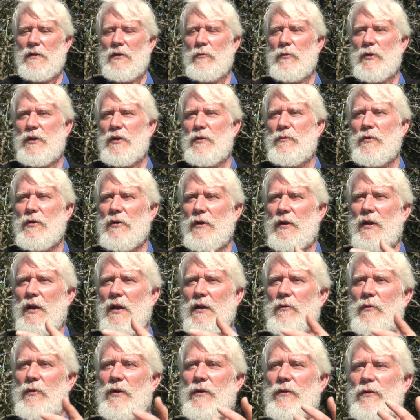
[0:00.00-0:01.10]

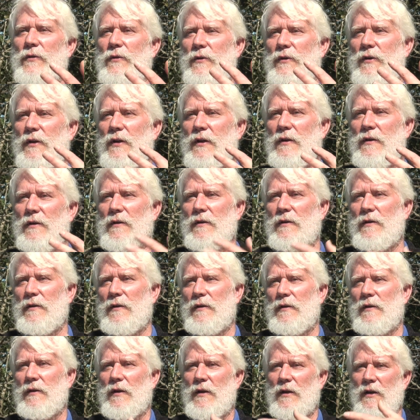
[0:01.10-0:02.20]
communicate with or get
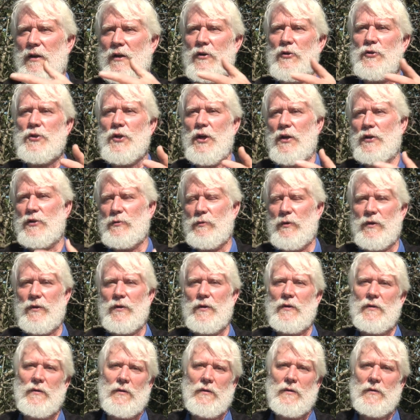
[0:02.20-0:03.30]
and interchange with,
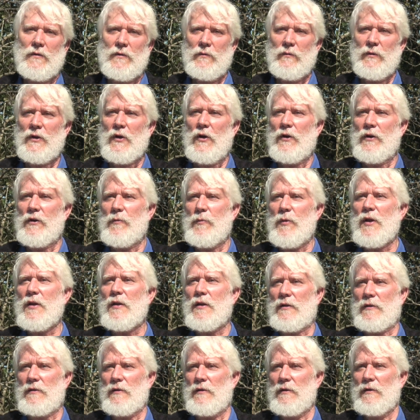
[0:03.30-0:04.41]
we call it a
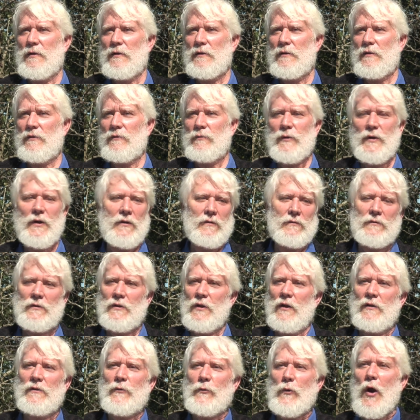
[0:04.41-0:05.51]
being, because we don't
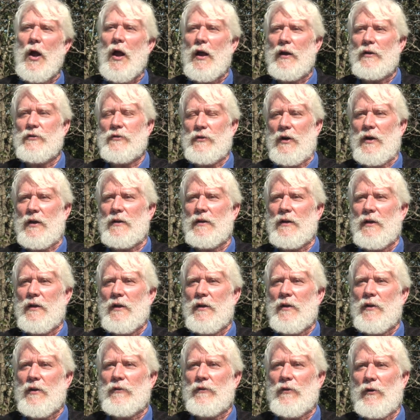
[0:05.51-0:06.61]
talk to rocks, right?
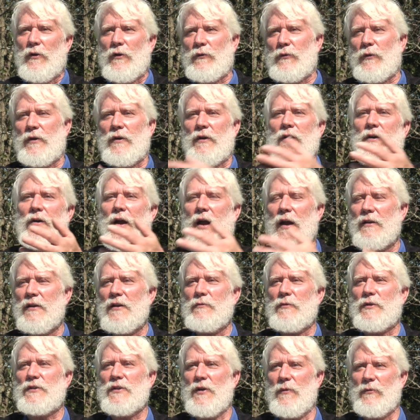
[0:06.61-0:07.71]
So if we're interacting
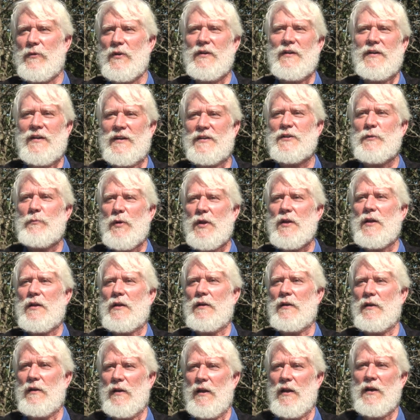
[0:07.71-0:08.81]
with something, it's a
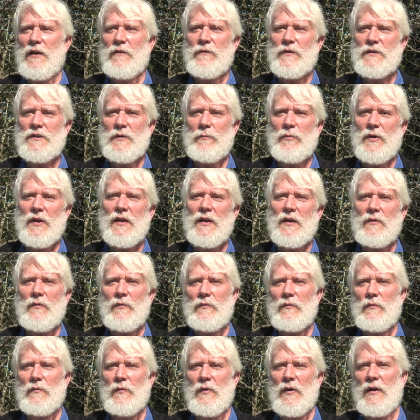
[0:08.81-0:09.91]
being. And if it's a being,
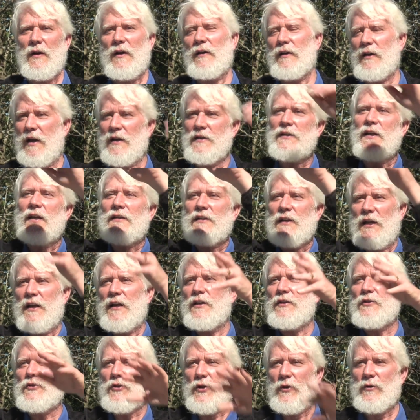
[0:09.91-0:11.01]
well, it kind of has a head
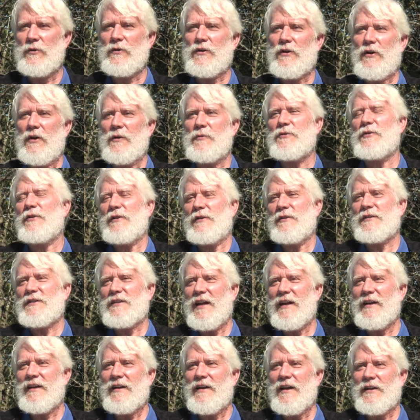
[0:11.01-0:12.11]
and shoulder and arms, sort of looks
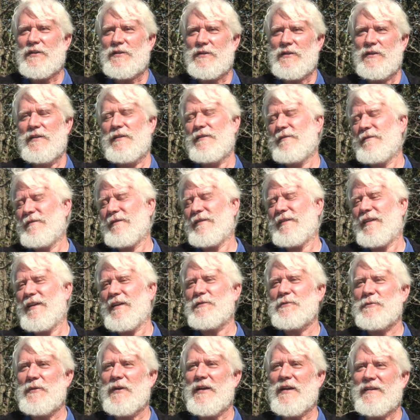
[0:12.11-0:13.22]
like us. And
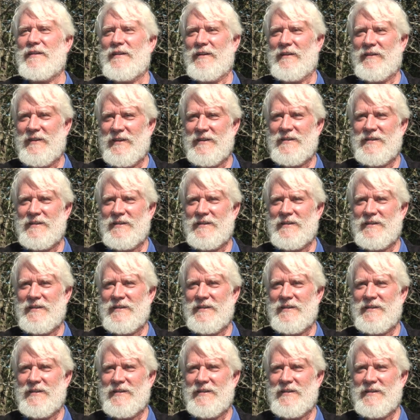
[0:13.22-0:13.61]
guess what? You know,